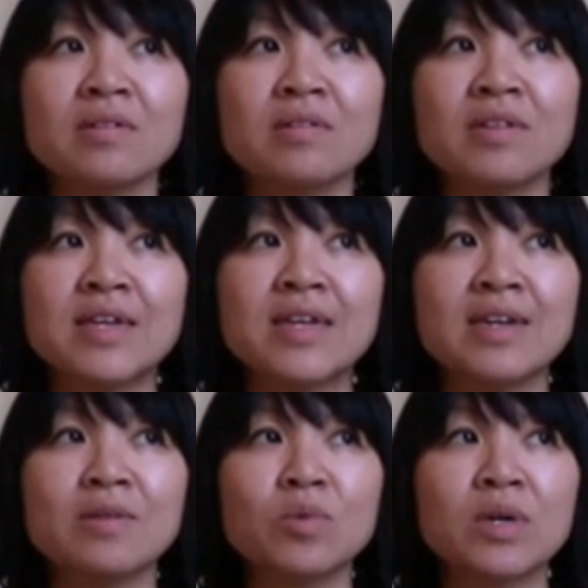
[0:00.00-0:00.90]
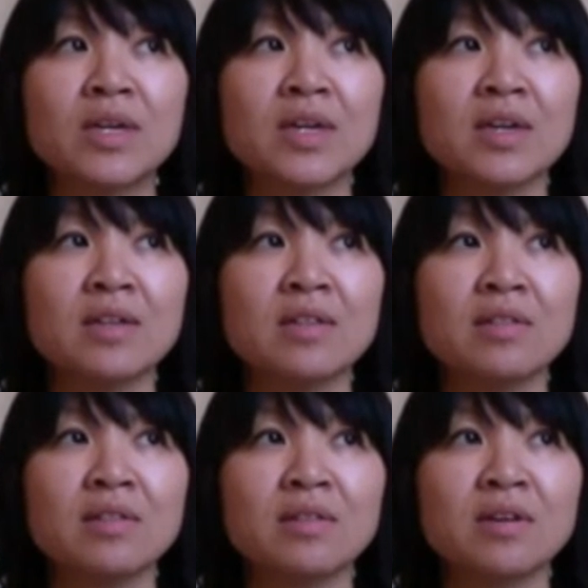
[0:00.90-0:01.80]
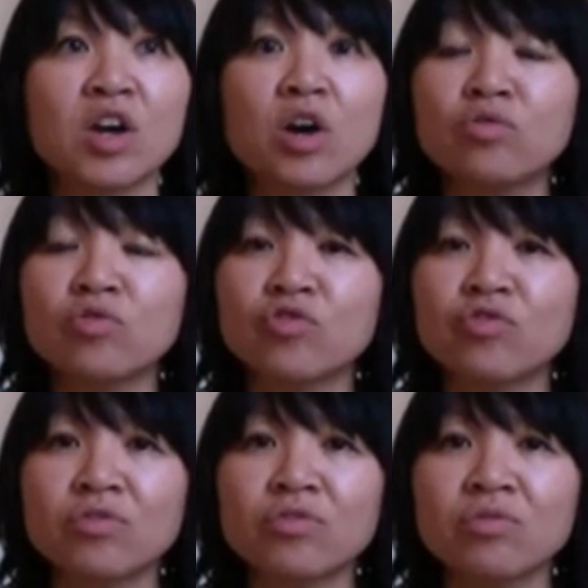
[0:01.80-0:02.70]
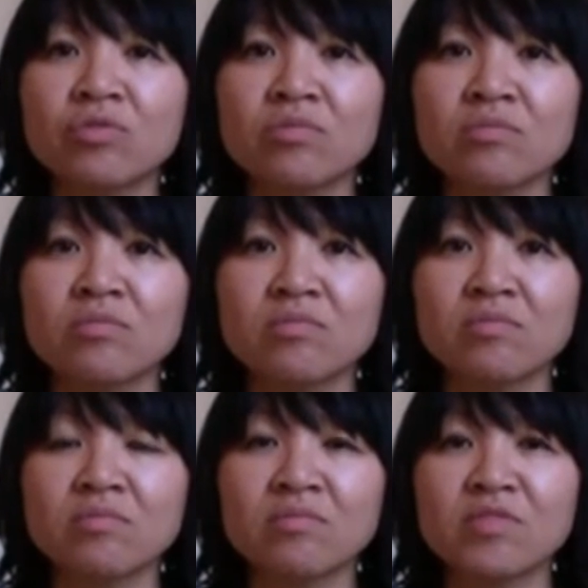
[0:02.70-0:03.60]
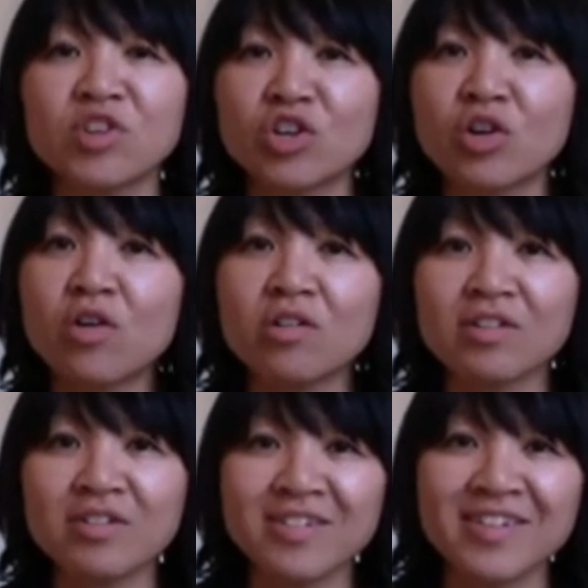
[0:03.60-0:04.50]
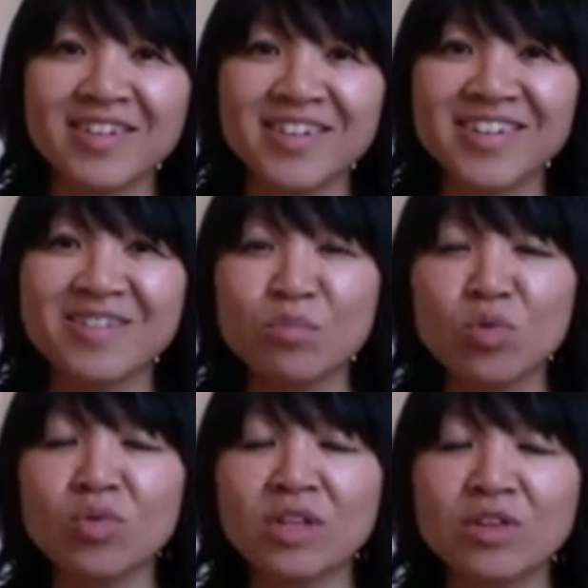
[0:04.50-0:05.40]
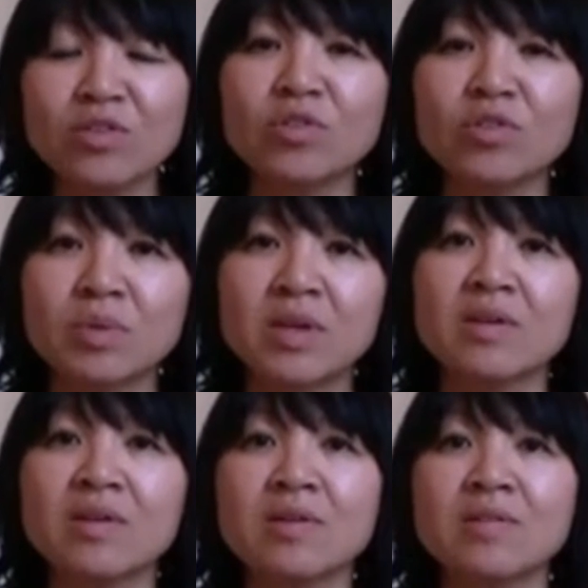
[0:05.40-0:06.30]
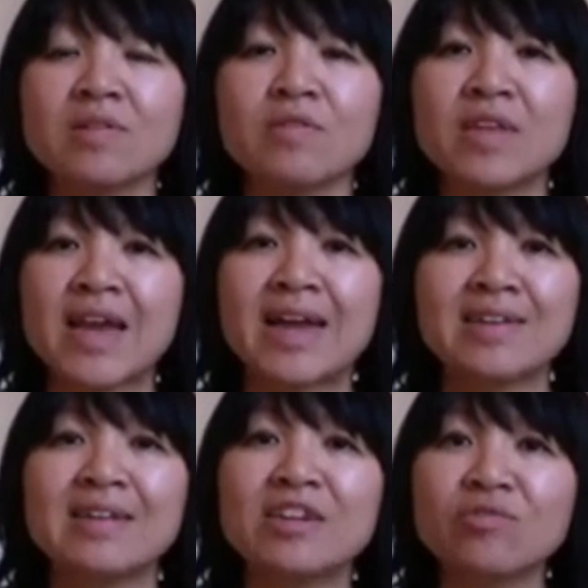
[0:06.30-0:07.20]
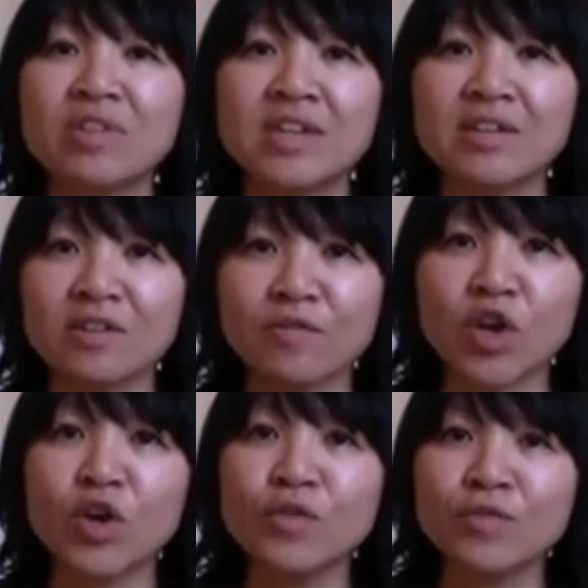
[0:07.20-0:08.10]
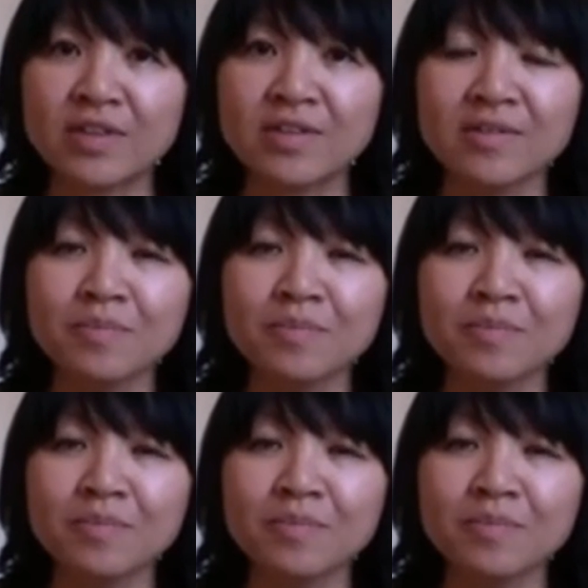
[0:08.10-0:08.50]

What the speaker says: dealing with the cultural shock more than usual because of the added ingredient of COVID,